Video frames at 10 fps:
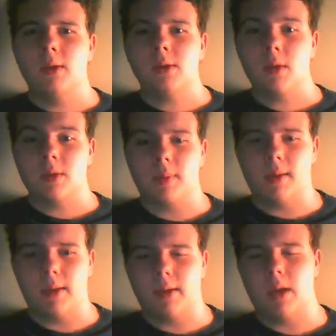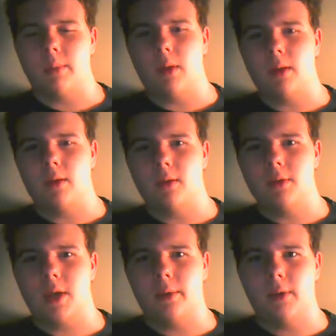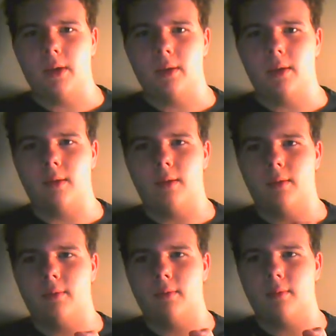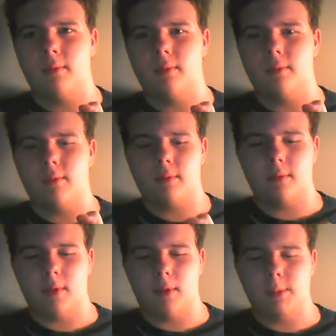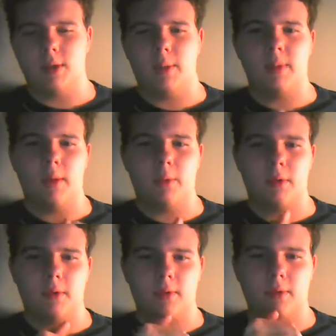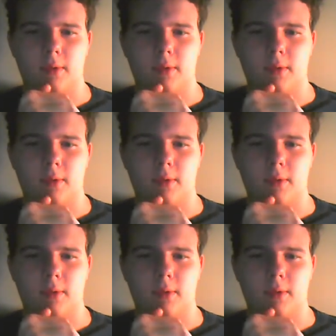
So I spent a lot of time on chat roulette, and oh, I'm so happy that worked.